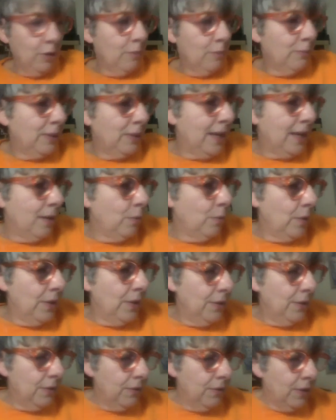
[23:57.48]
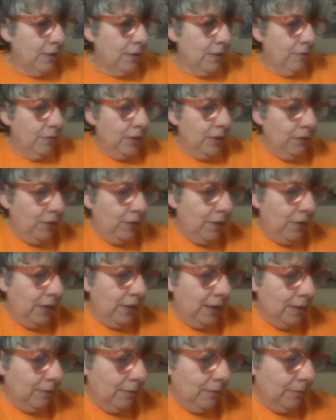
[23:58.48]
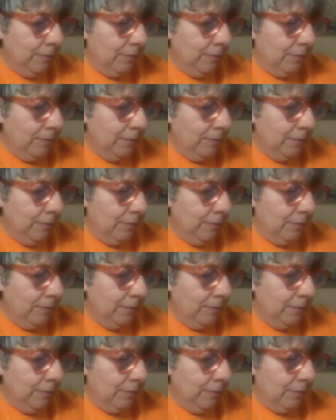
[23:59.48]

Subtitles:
play with the very young